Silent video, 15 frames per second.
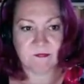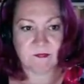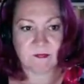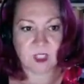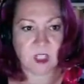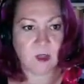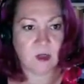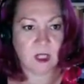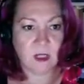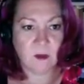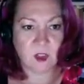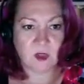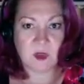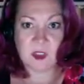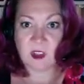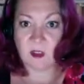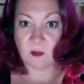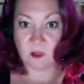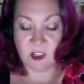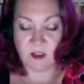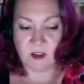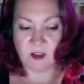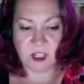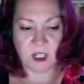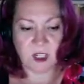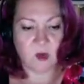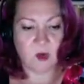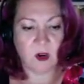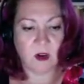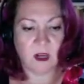unit, which was on research and
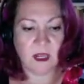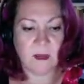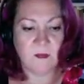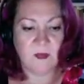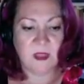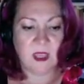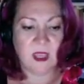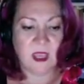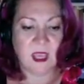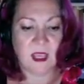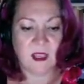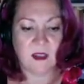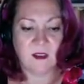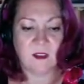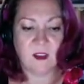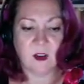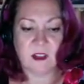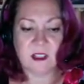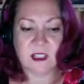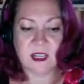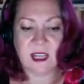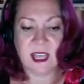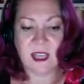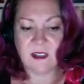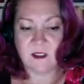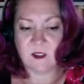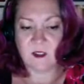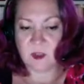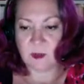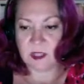inquiry, and there is an end of
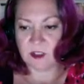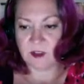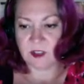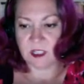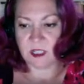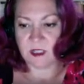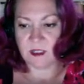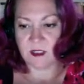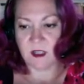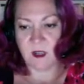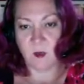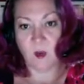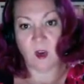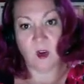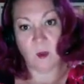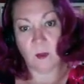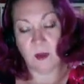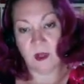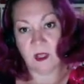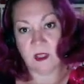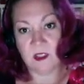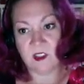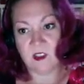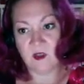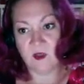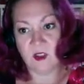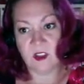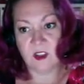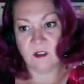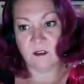semester test that I will open as soon
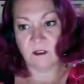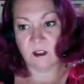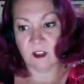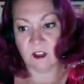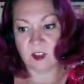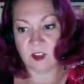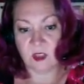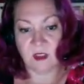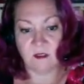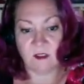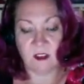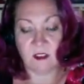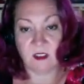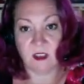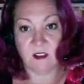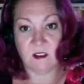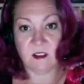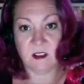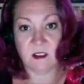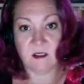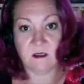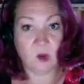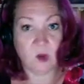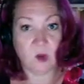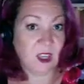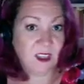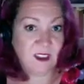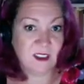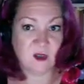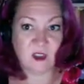as you're finished with everything else. Okay,
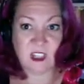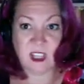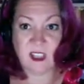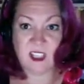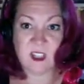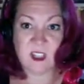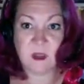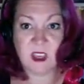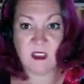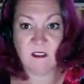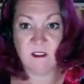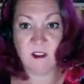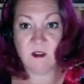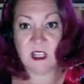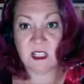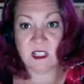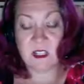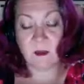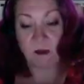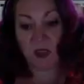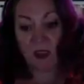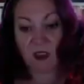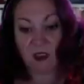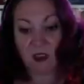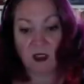so text me if you need something,